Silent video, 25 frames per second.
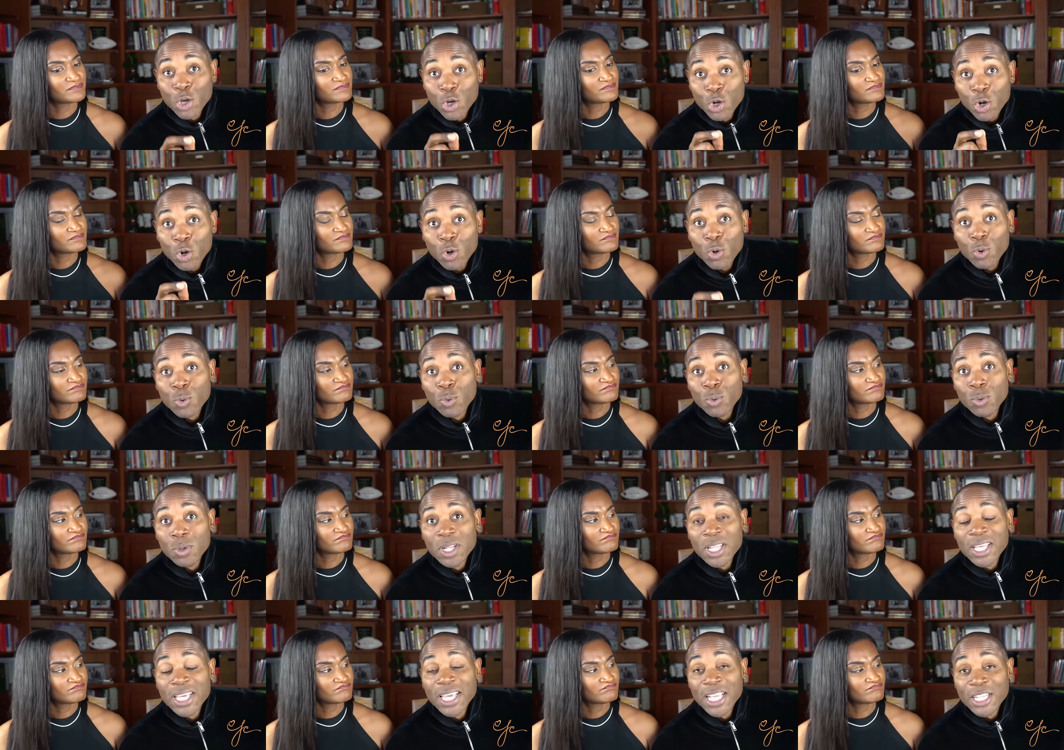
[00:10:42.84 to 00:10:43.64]
Speaker 1: the
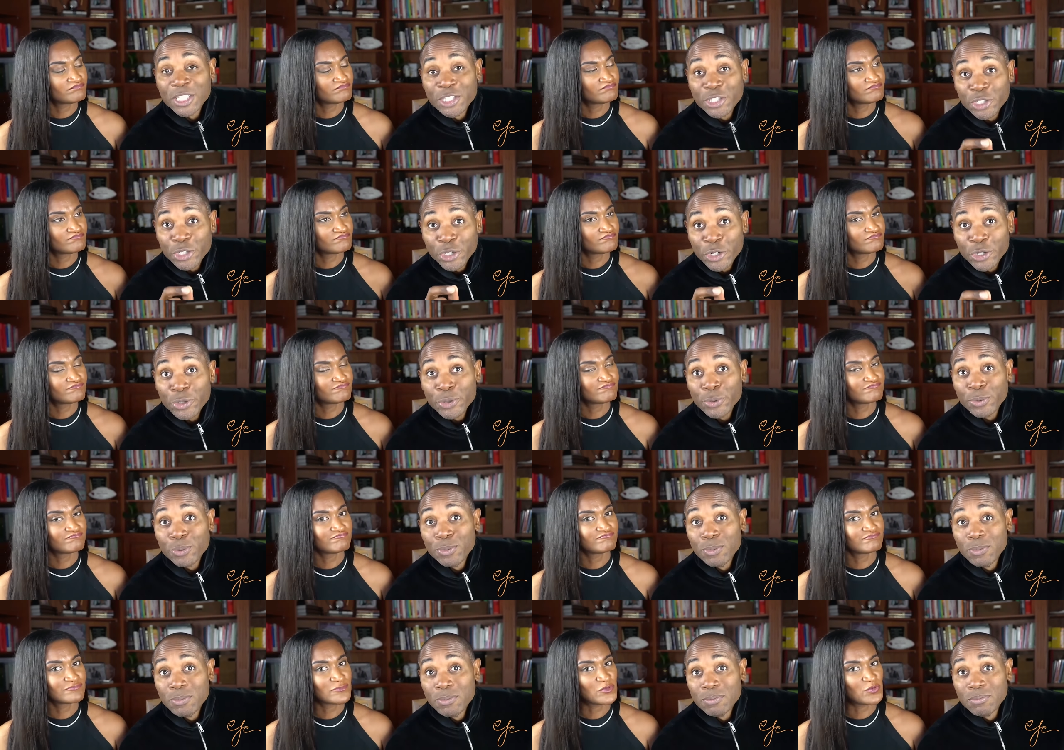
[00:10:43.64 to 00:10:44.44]
goal, it's
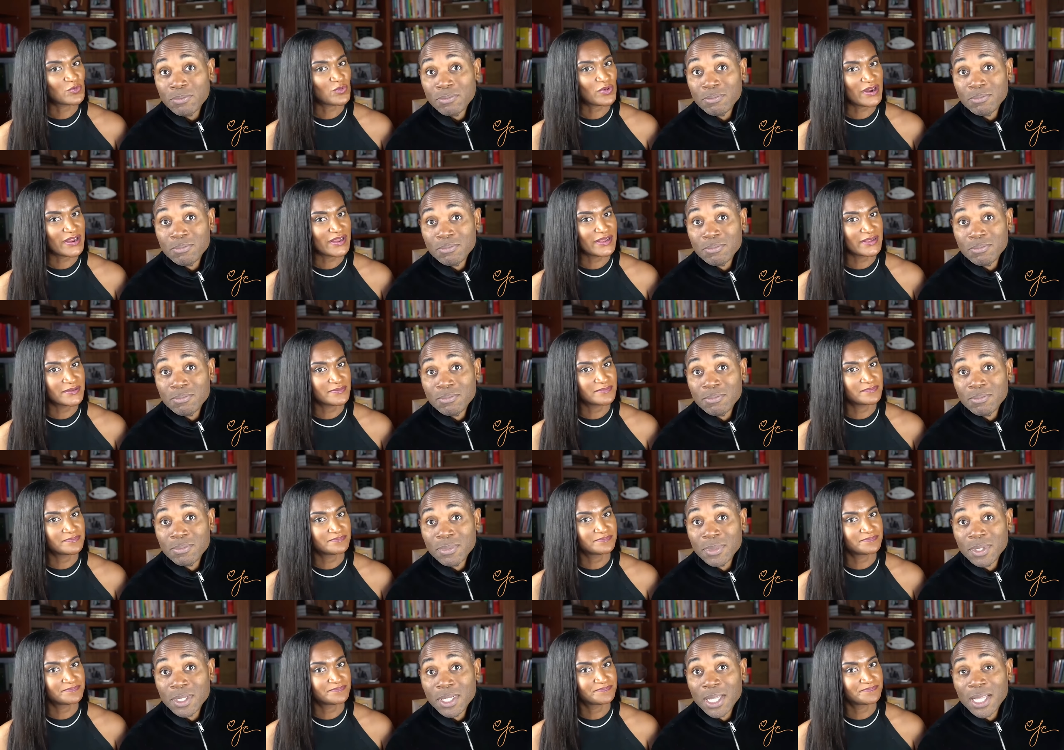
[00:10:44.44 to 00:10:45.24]
you.
Speaker 2: Right.
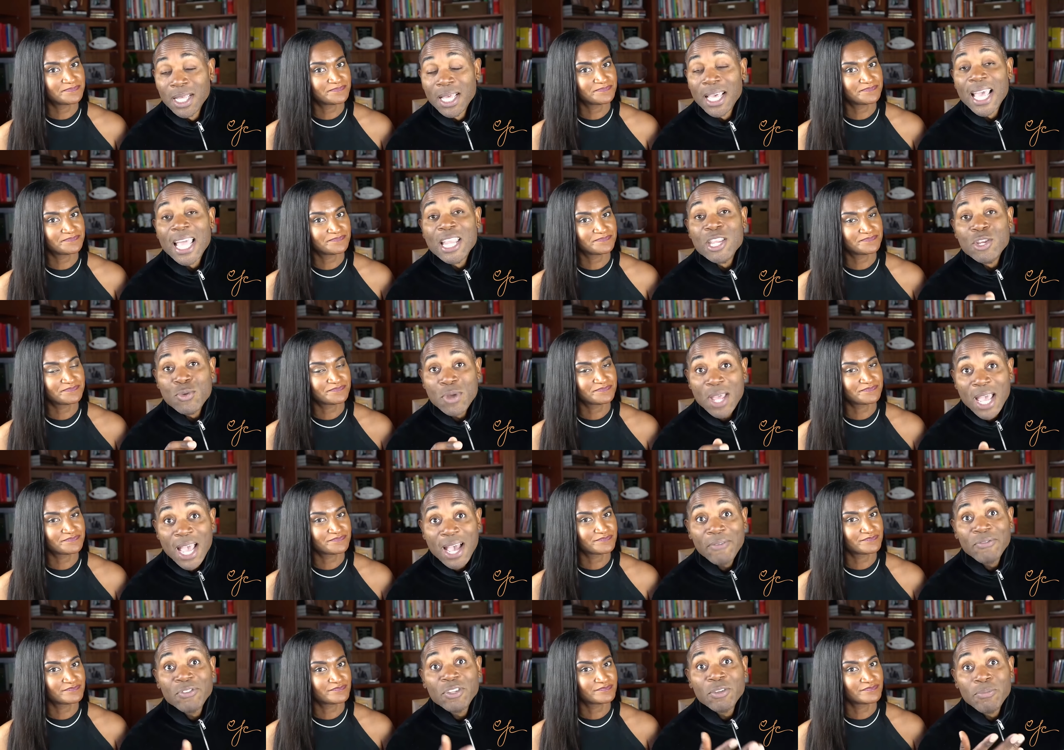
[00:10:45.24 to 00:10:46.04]
Speaker 1: And you
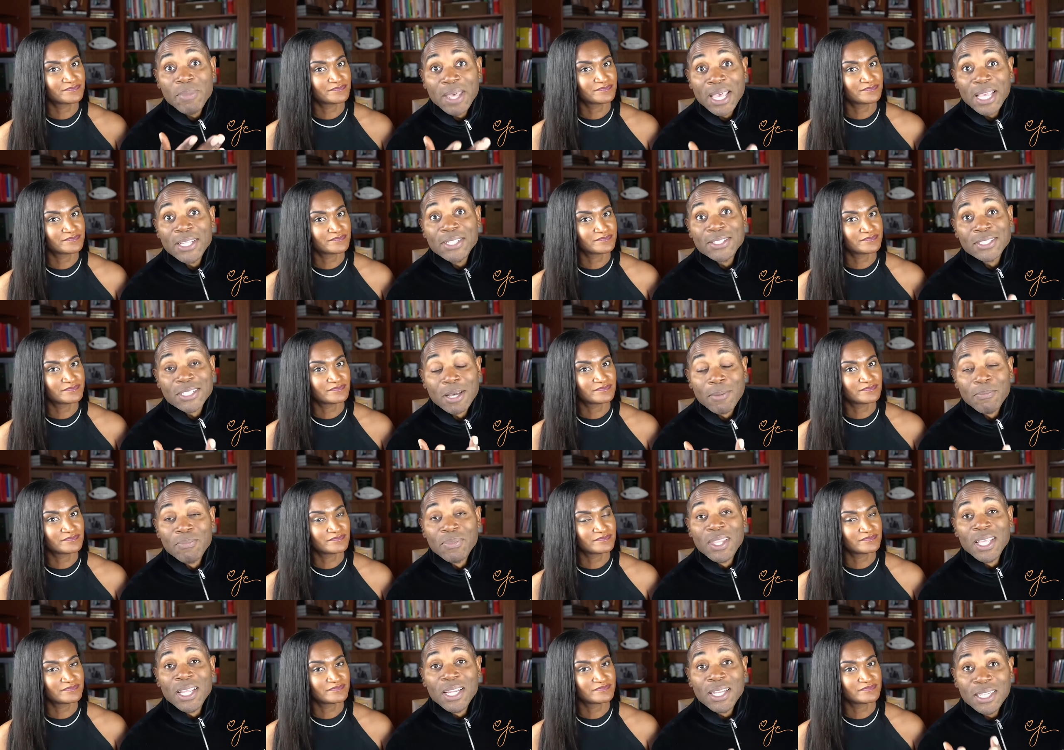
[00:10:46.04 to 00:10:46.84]
have to make
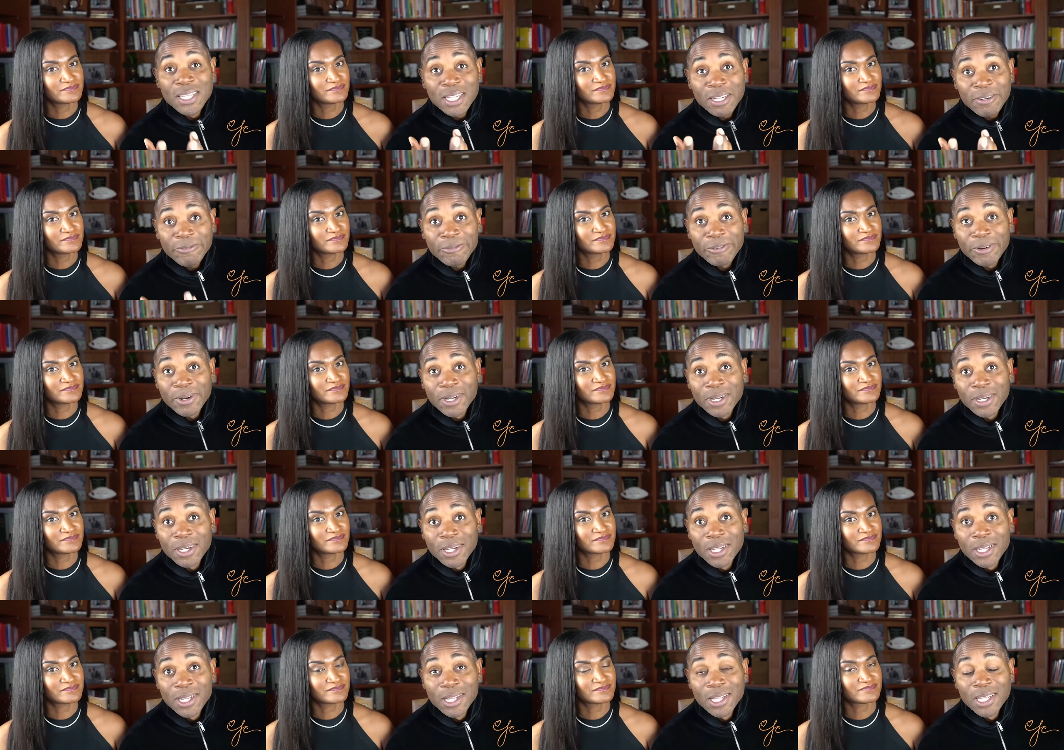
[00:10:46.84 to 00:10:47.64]
something different.
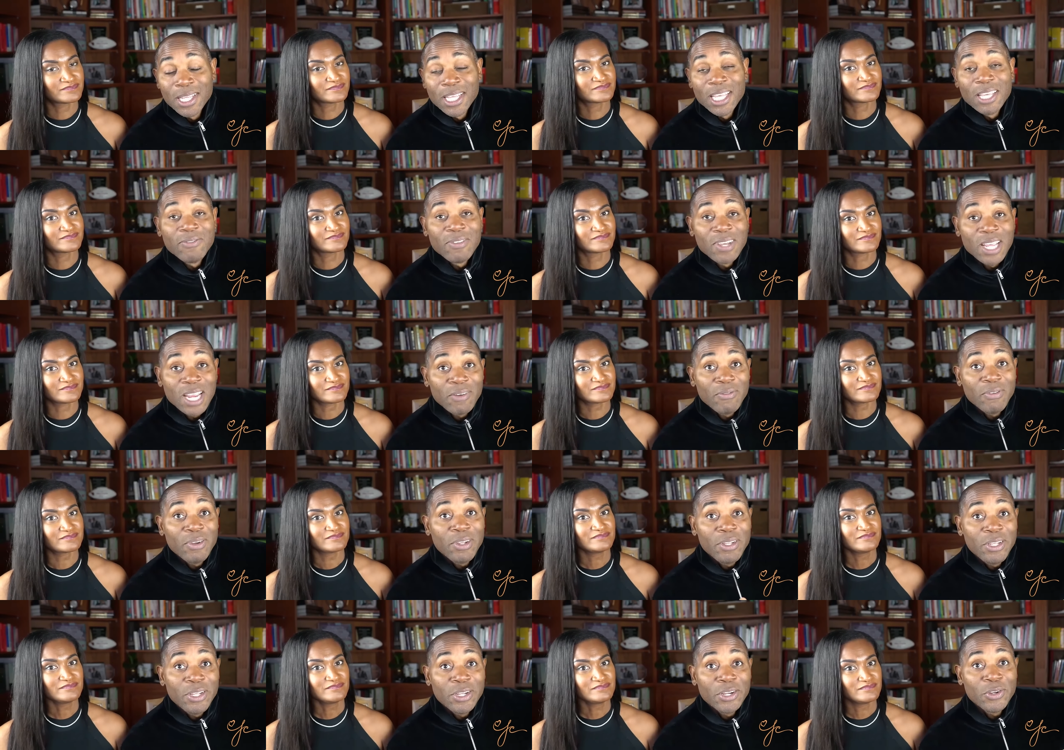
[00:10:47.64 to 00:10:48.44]
If
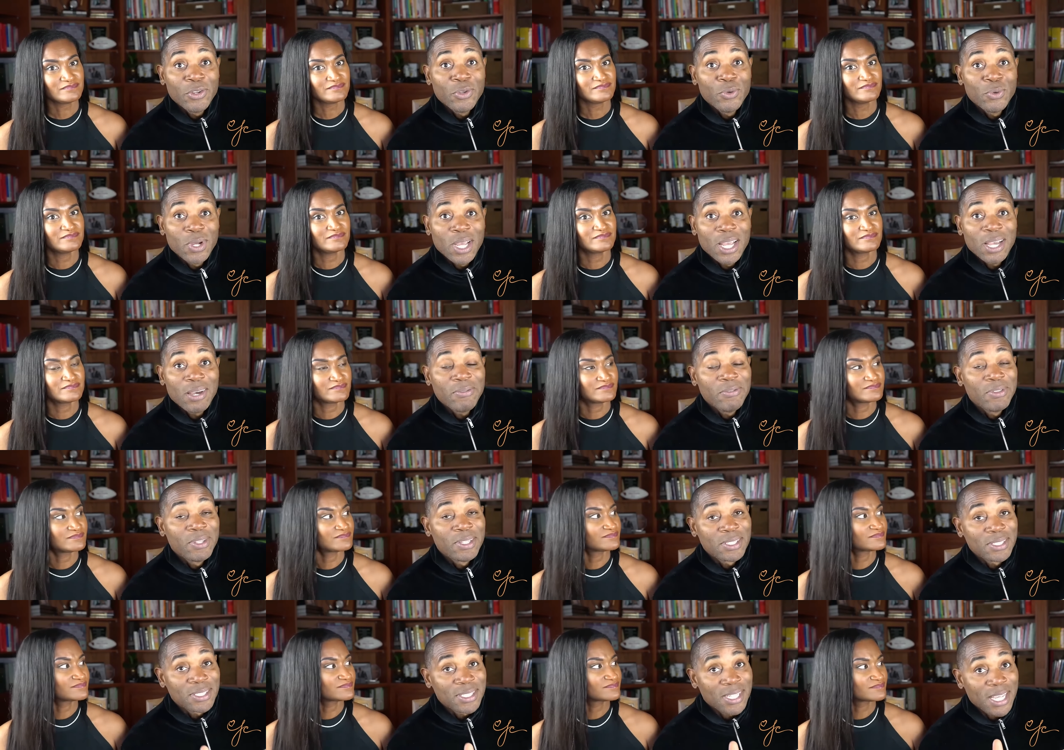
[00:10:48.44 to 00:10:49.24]
every year you have
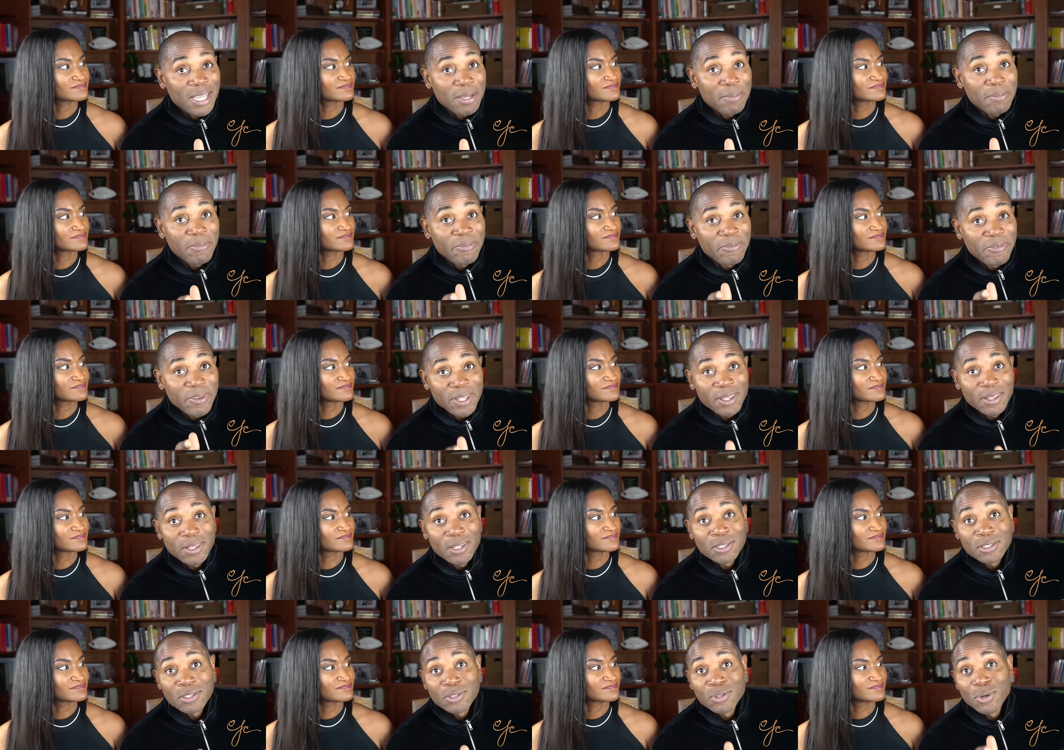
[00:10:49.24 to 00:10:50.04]
the same
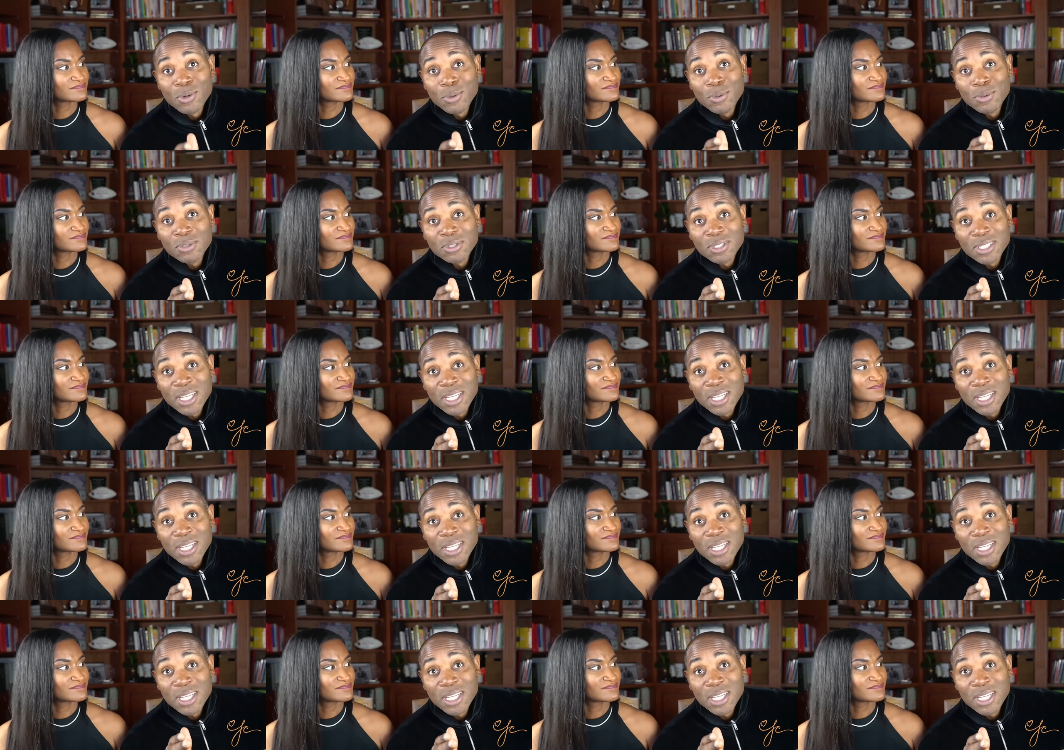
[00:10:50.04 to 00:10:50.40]
fitness goal,